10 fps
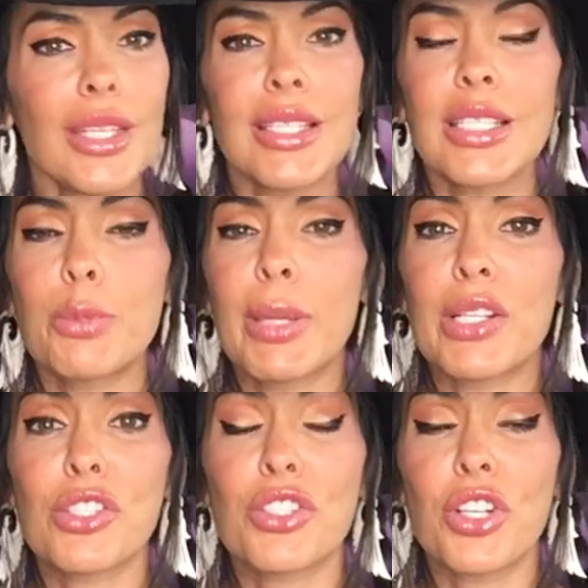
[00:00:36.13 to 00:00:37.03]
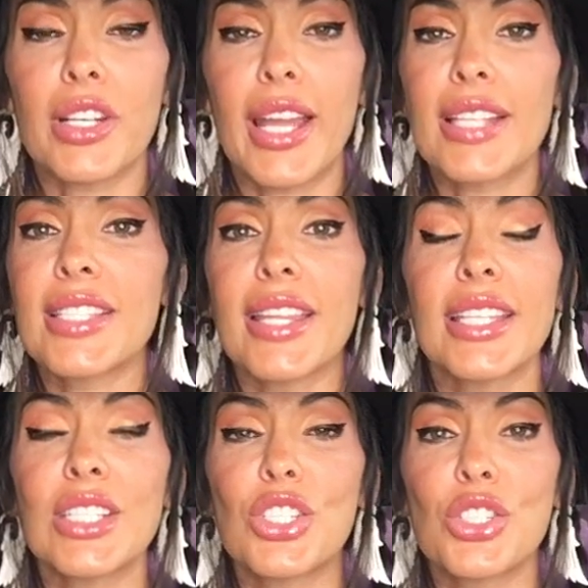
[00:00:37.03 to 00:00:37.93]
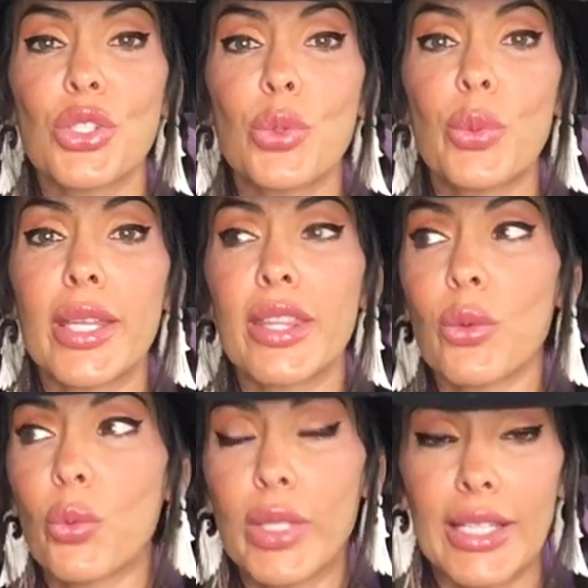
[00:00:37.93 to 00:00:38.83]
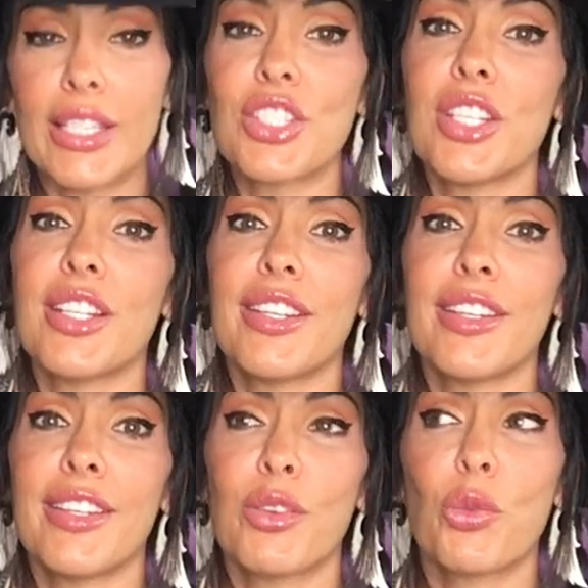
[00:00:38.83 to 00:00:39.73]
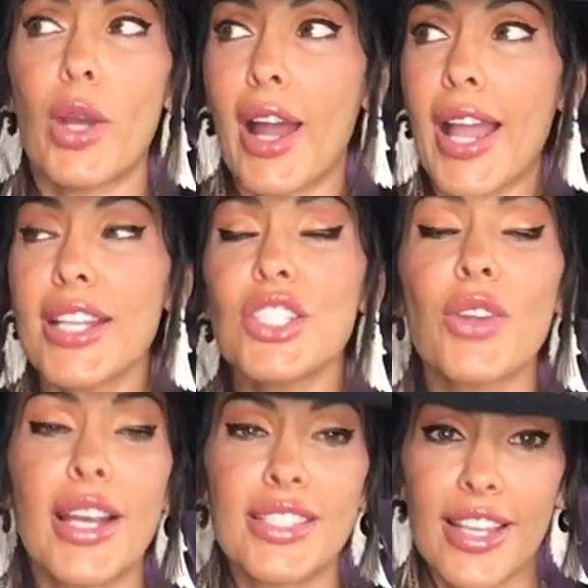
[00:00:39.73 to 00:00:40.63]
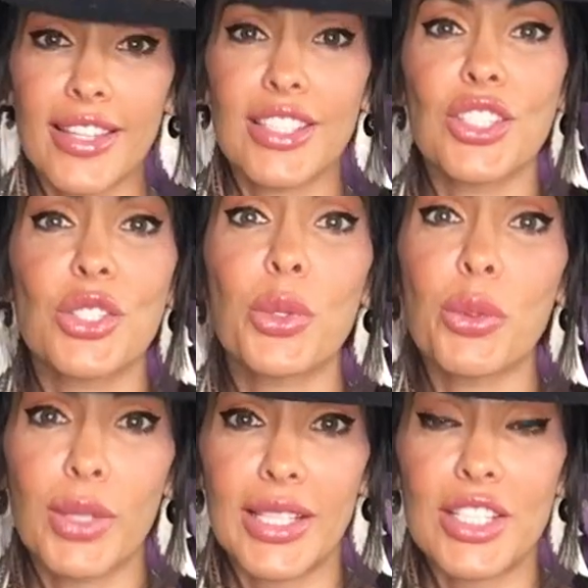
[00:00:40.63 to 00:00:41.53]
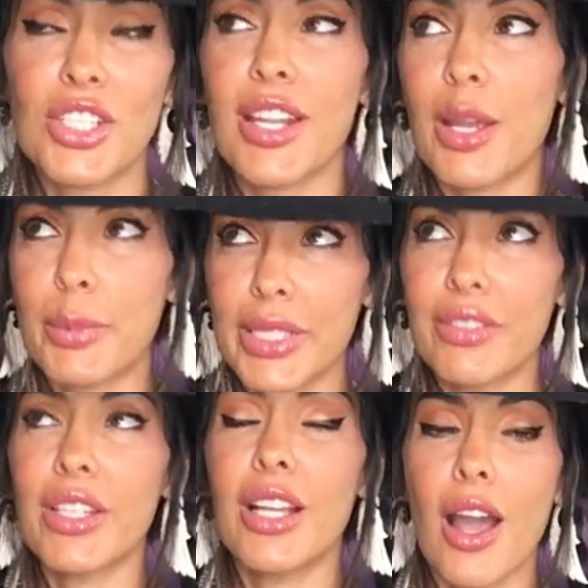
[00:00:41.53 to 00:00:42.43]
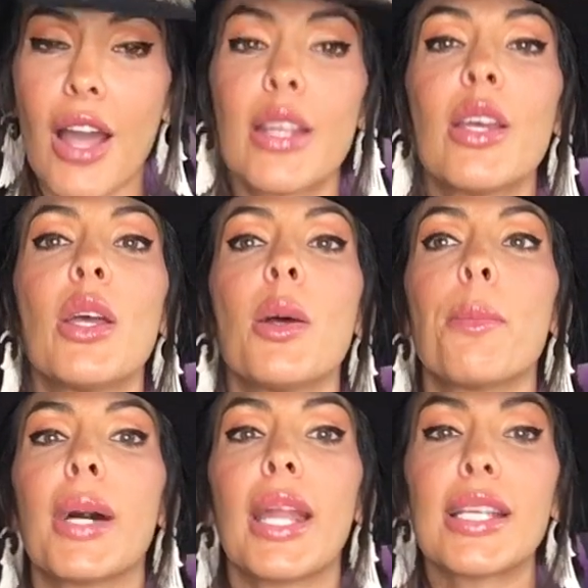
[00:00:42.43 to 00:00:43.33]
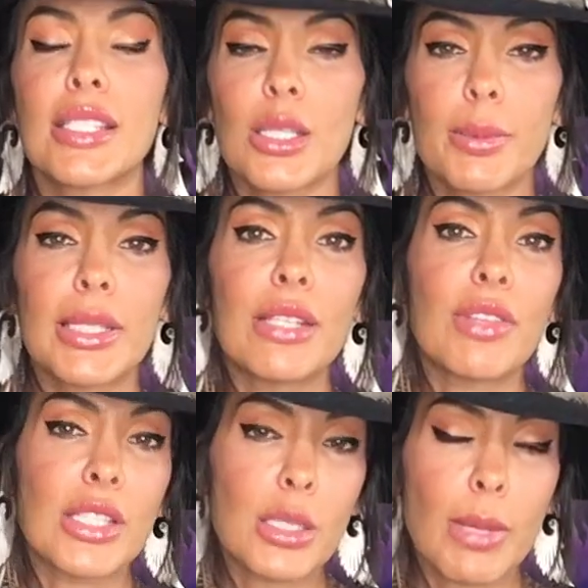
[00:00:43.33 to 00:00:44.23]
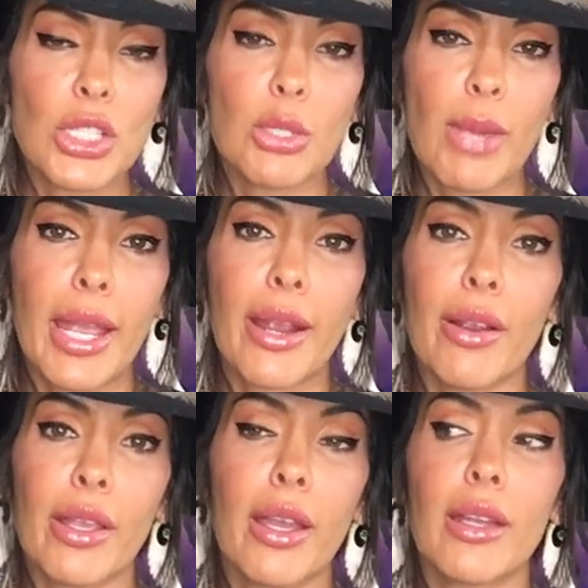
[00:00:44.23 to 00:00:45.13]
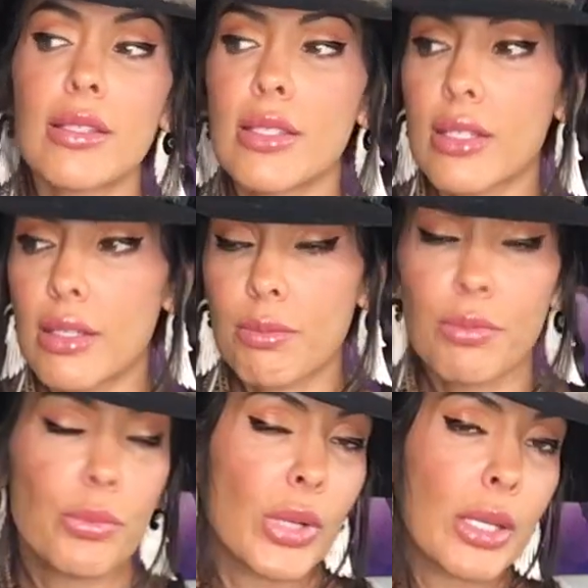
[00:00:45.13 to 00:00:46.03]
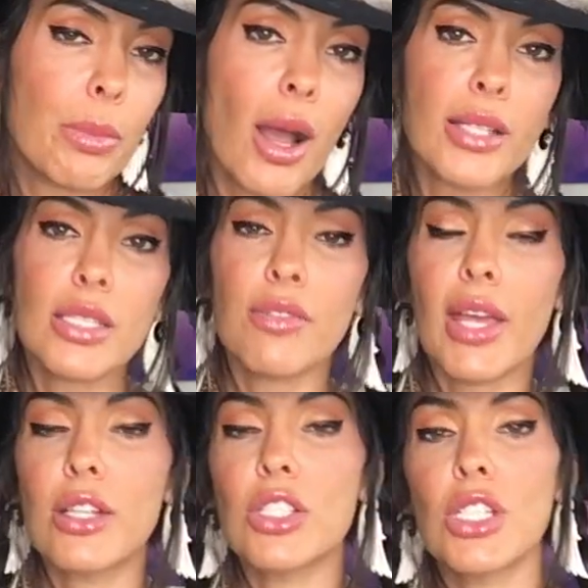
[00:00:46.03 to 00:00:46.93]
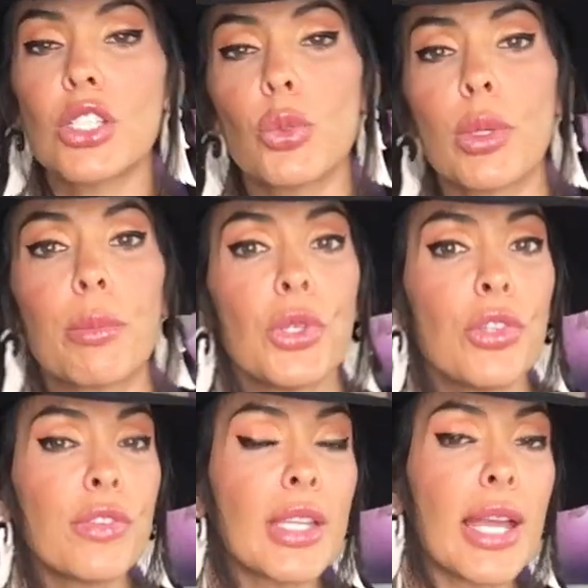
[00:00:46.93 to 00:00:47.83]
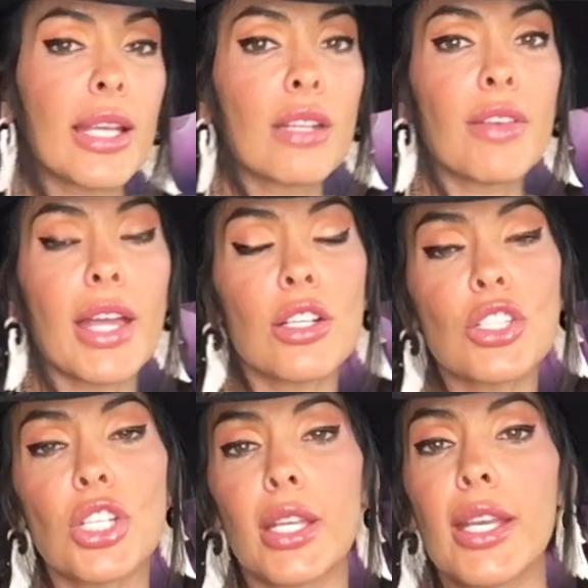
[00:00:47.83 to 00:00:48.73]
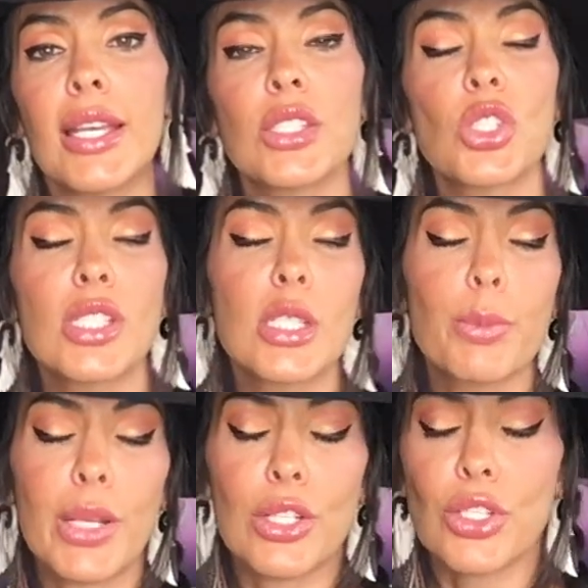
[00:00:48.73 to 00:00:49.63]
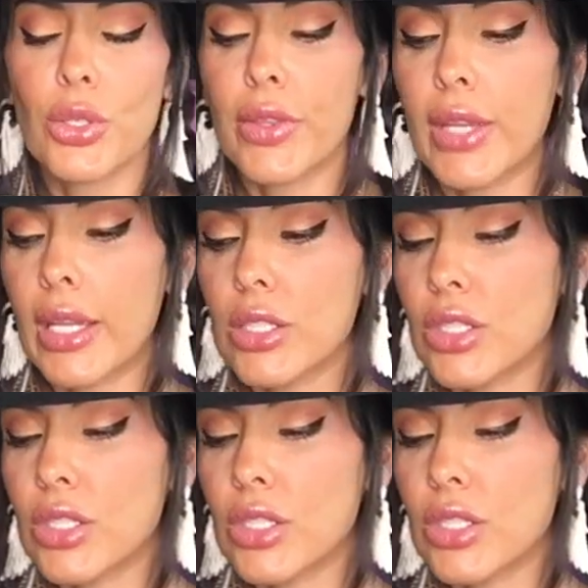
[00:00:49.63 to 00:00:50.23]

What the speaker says: It's a spiritual journey. It has nothing to do with religion. What I do has nothing to do with religion. I believe in God, but I still believe in smudging my area to bring positive energy, to remove the negative energy. It's just a spiritual thing.